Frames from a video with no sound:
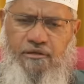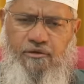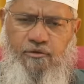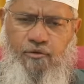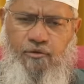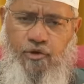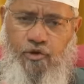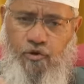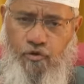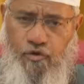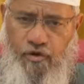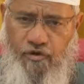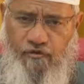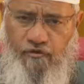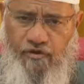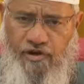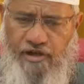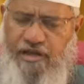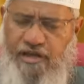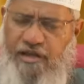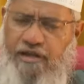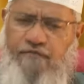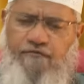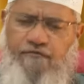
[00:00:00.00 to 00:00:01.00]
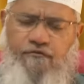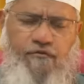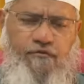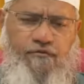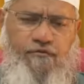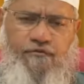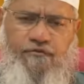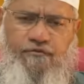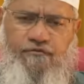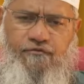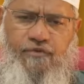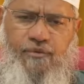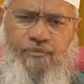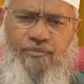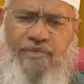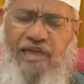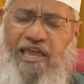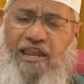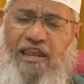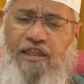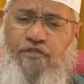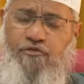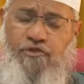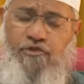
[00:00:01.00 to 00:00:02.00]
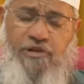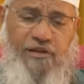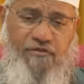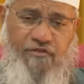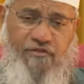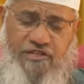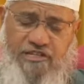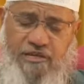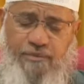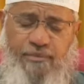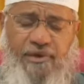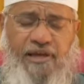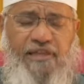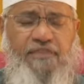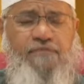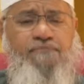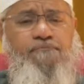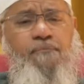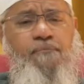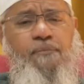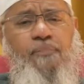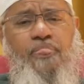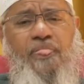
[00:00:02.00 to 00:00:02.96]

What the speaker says: doing good work from the Ahle Sunnah Wal Jamaat.